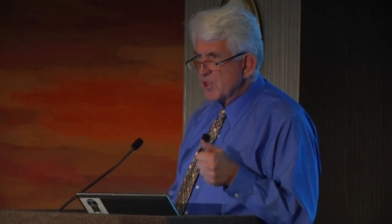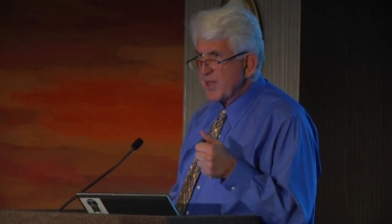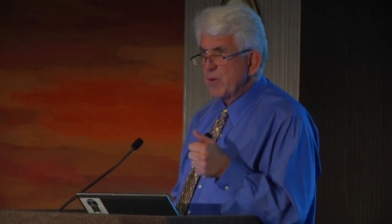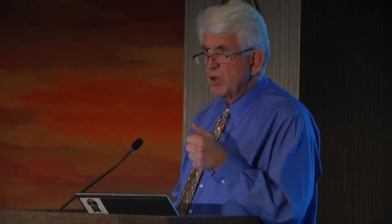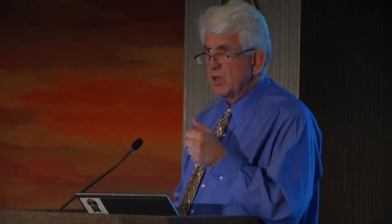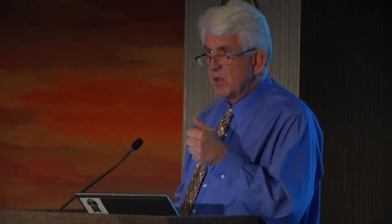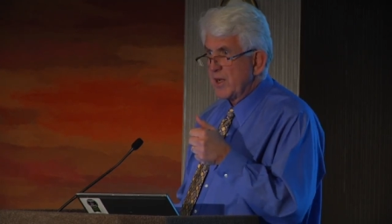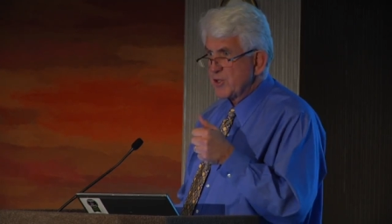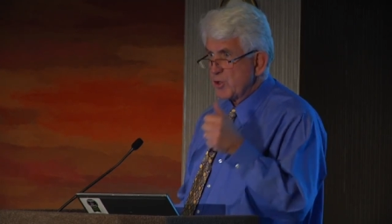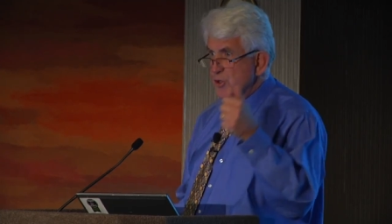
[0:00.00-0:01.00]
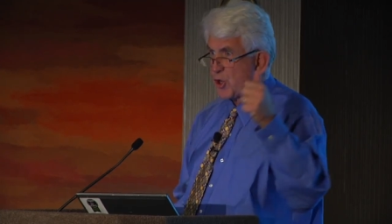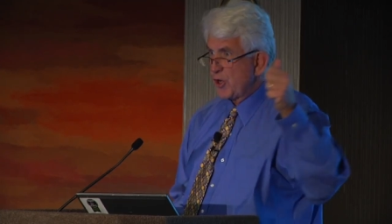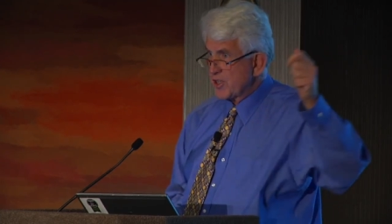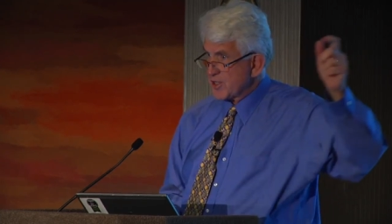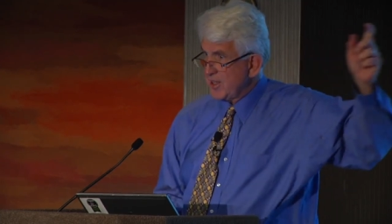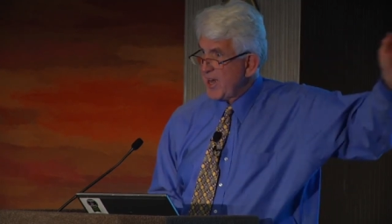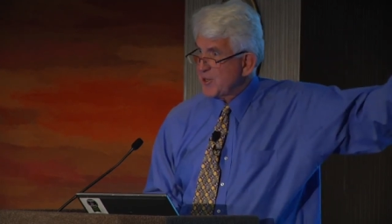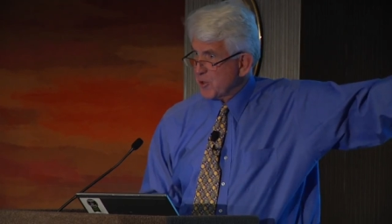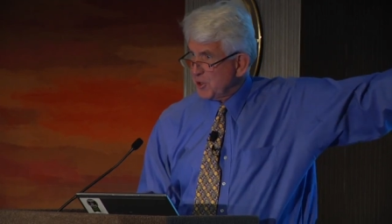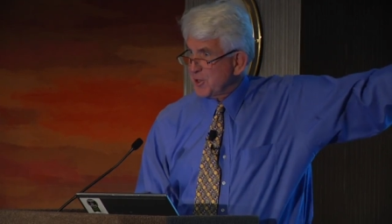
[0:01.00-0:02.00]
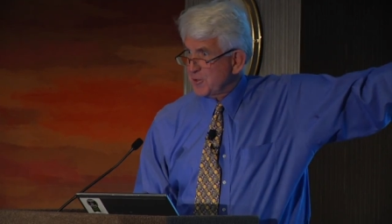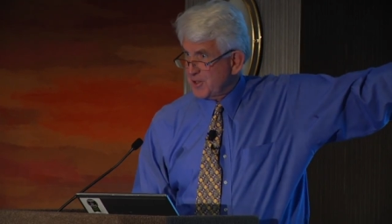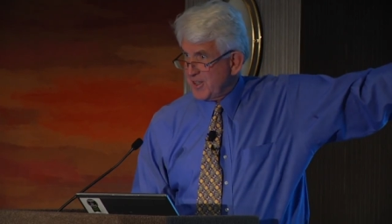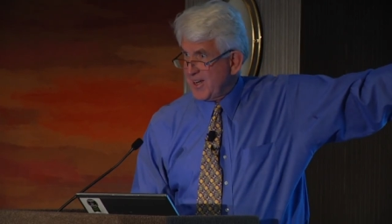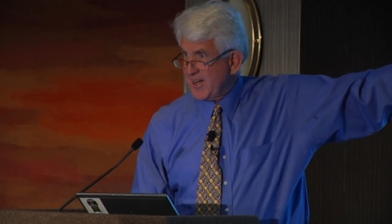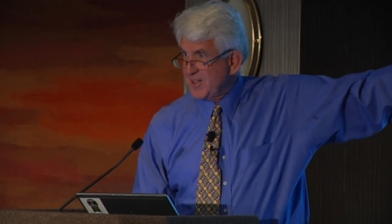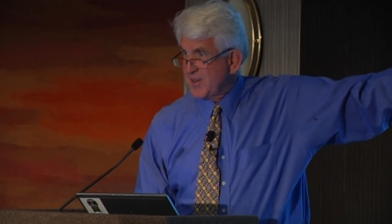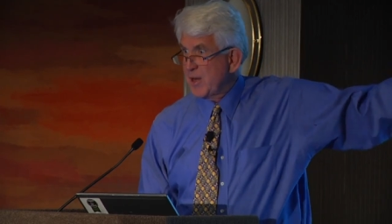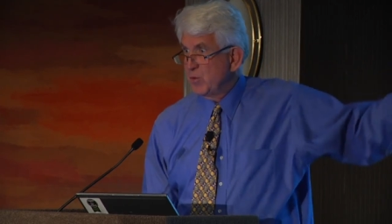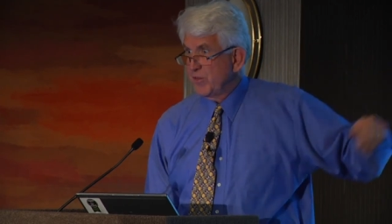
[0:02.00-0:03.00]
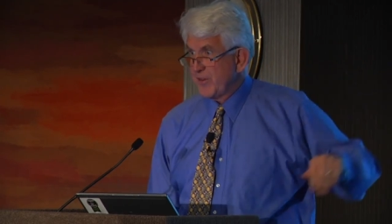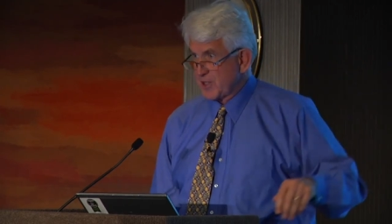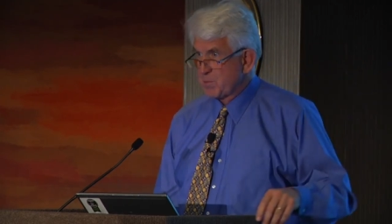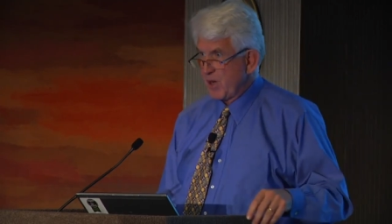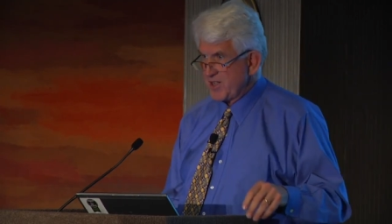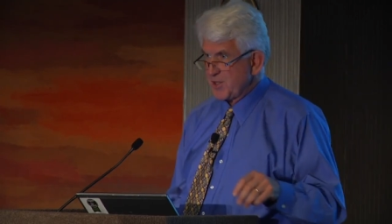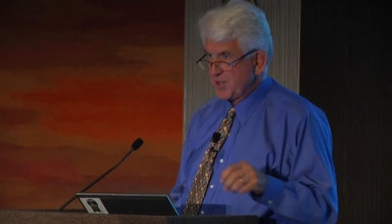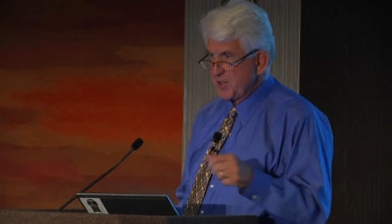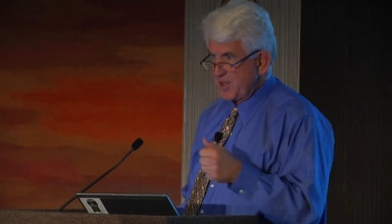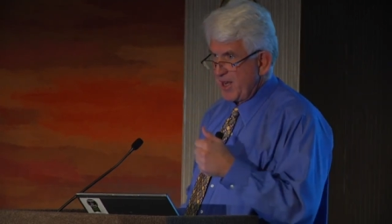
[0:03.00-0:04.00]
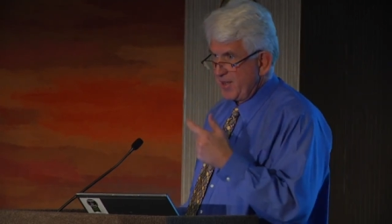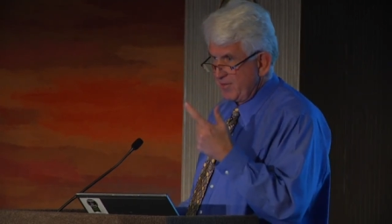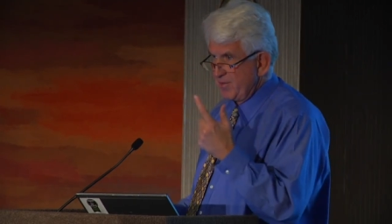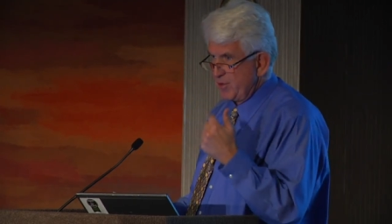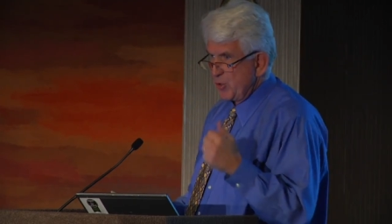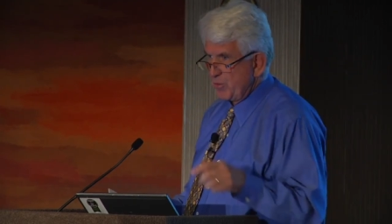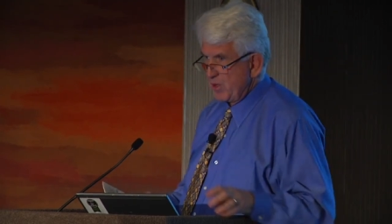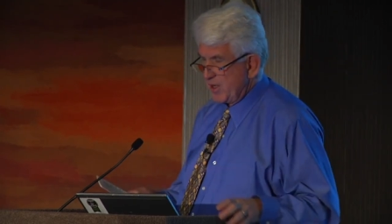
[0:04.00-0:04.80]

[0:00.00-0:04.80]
because they will, as you saw on a slide earlier today, they will fix prices and do